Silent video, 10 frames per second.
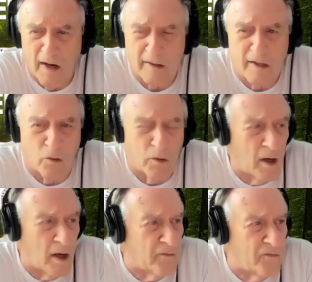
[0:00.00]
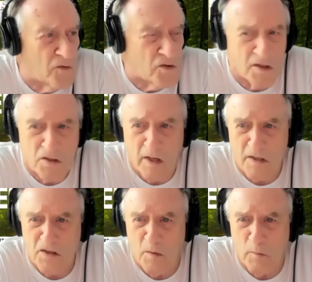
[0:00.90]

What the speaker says: I think we ought to first discuss the